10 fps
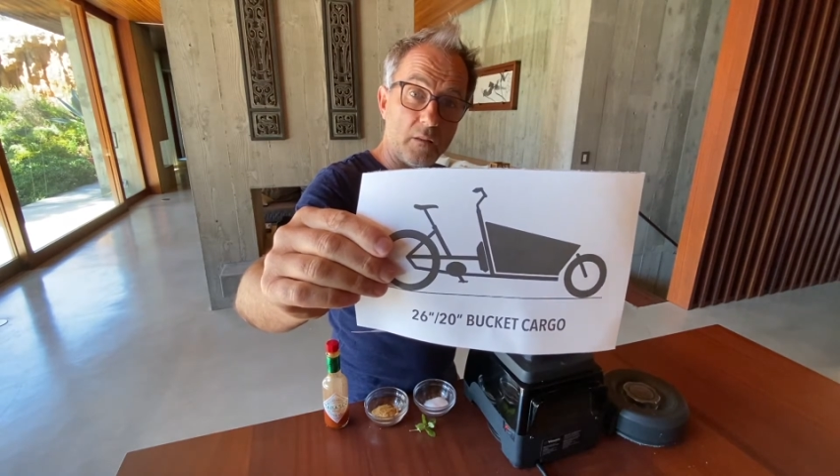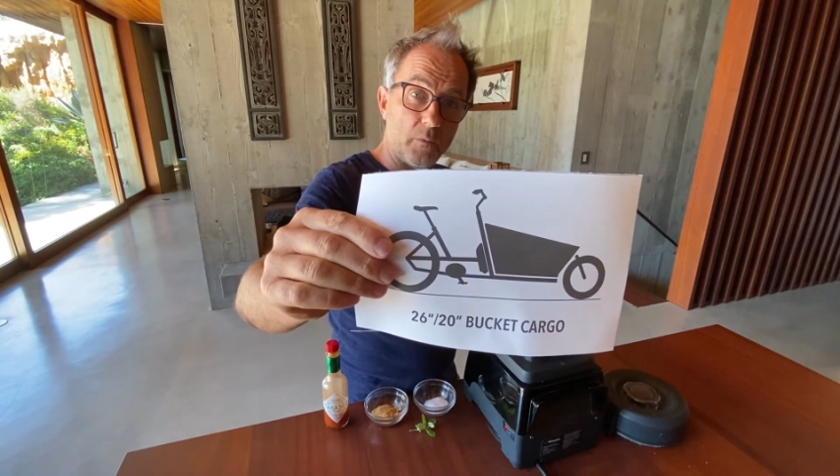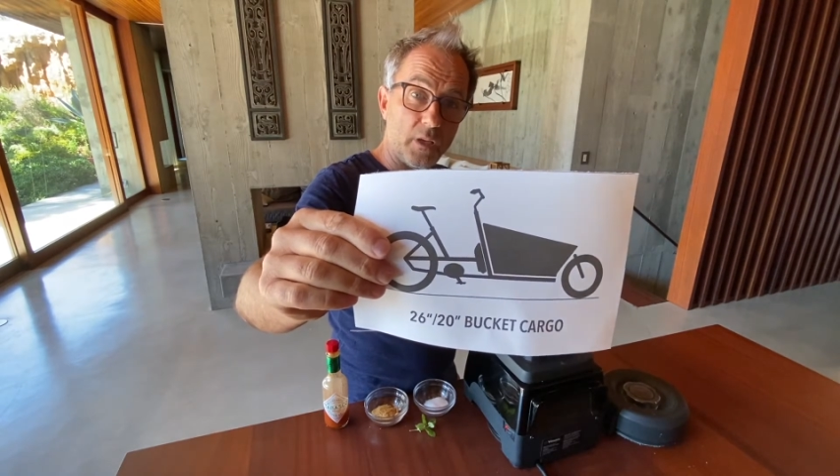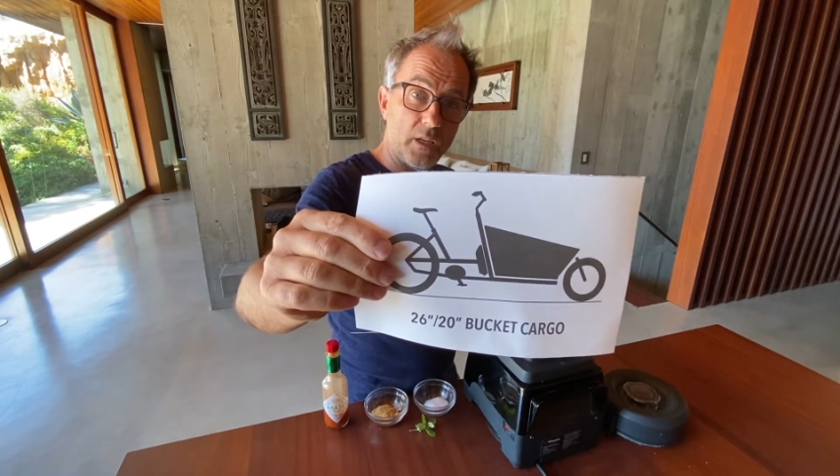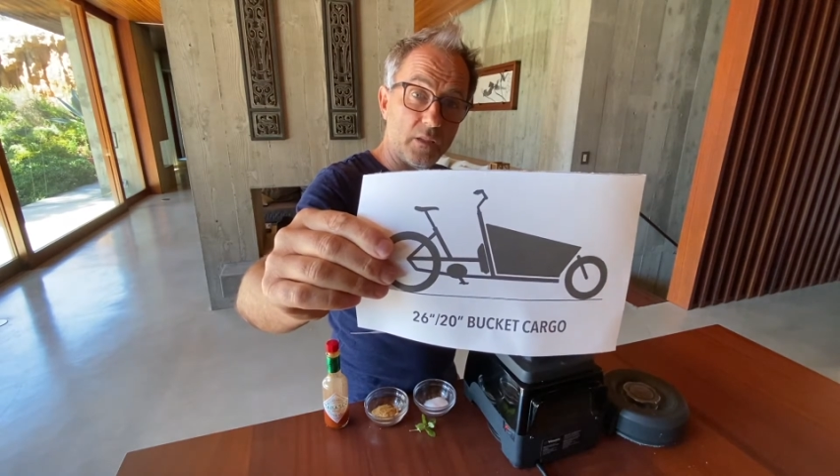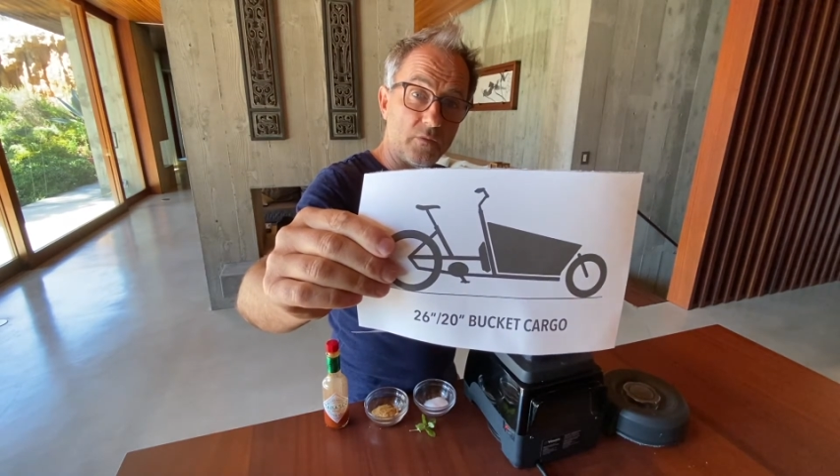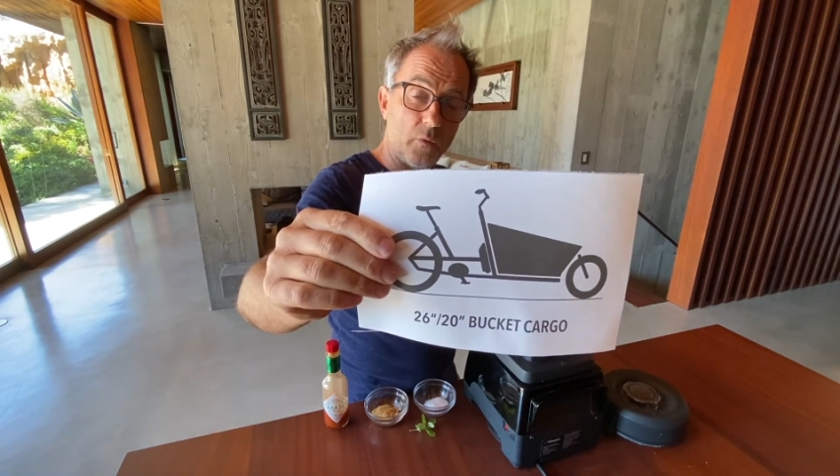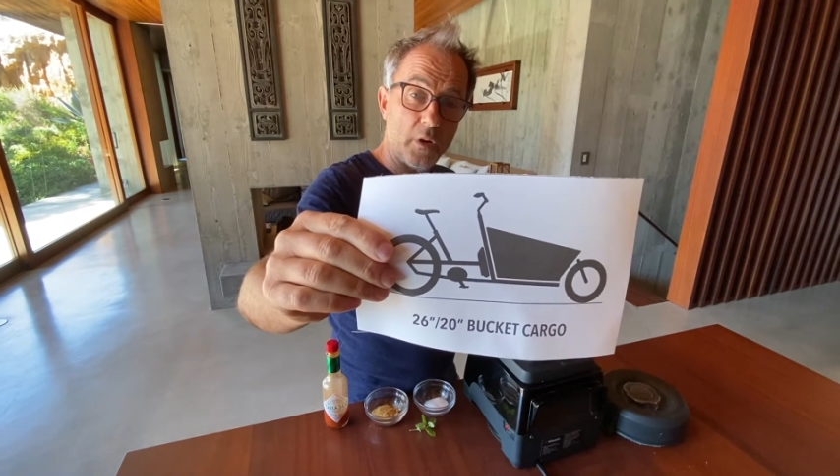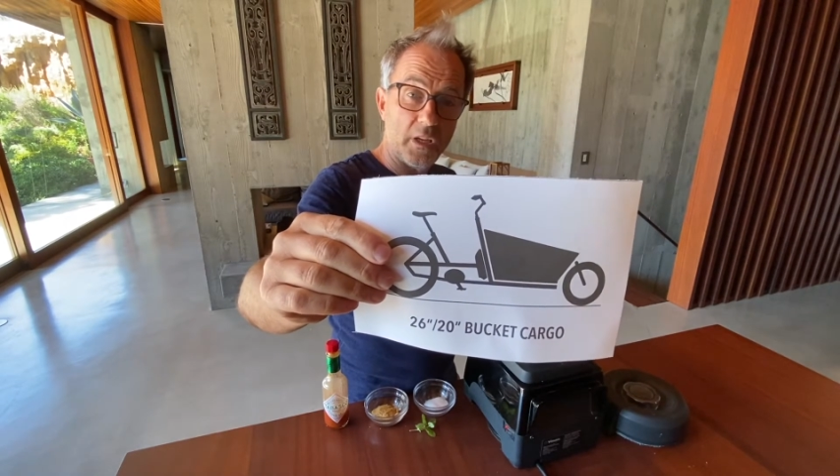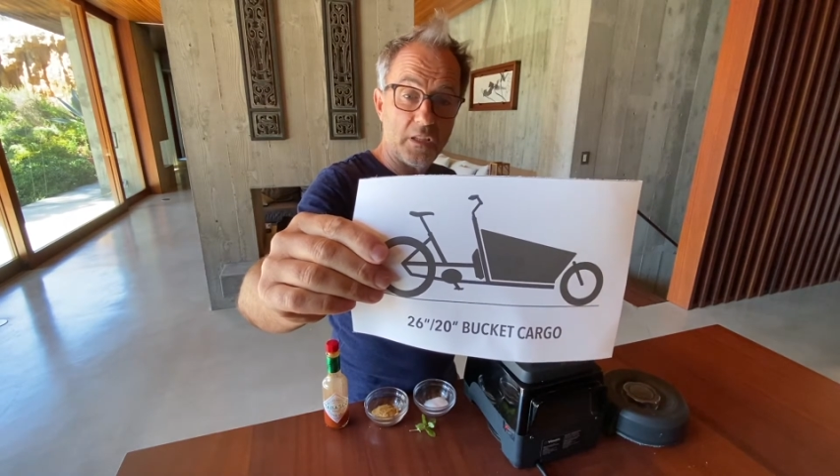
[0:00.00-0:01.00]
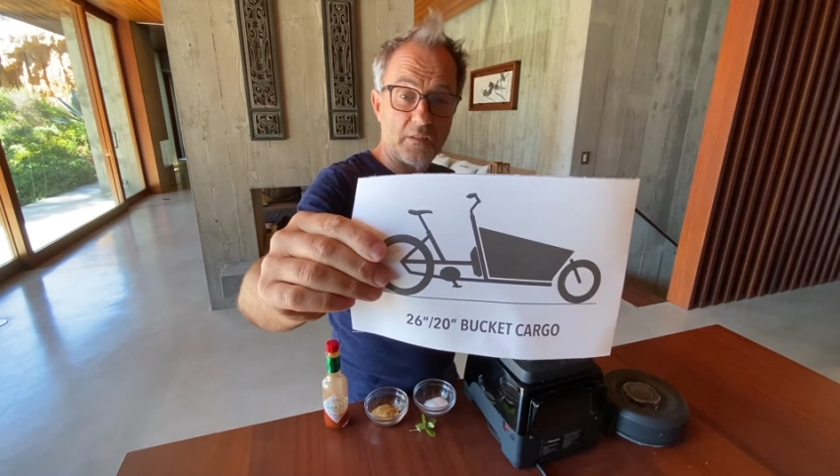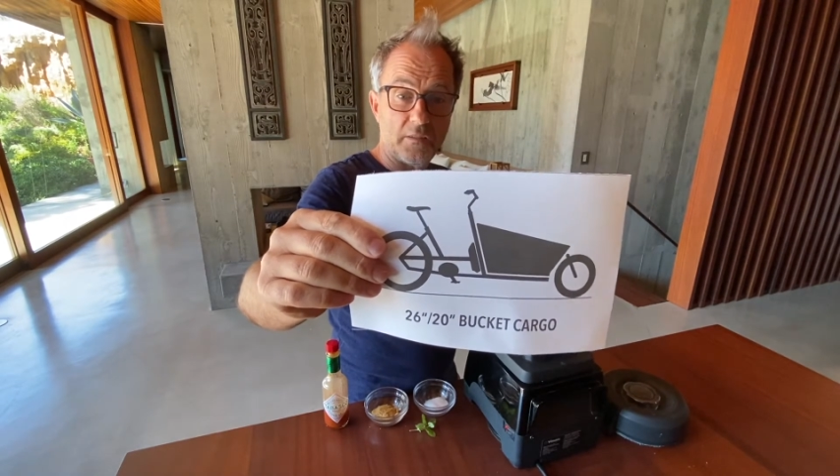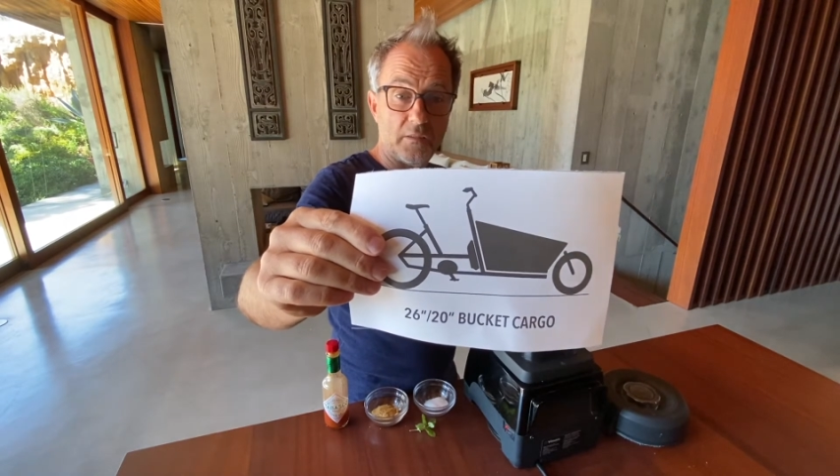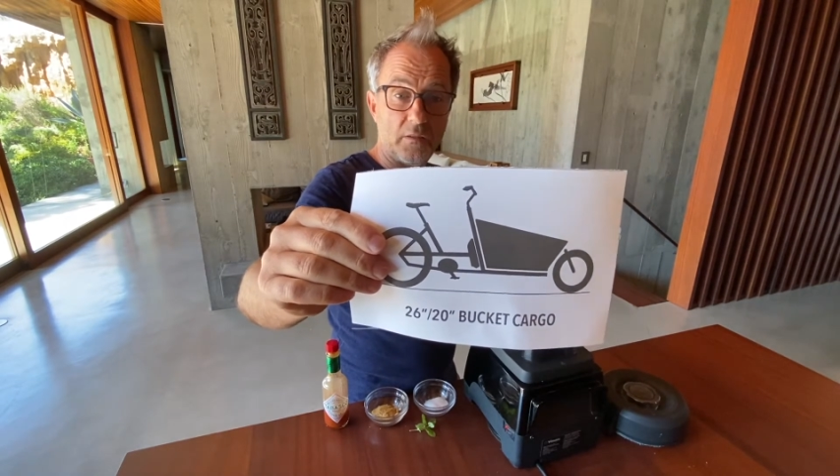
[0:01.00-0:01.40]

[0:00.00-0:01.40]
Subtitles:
3 kids, 4 kids,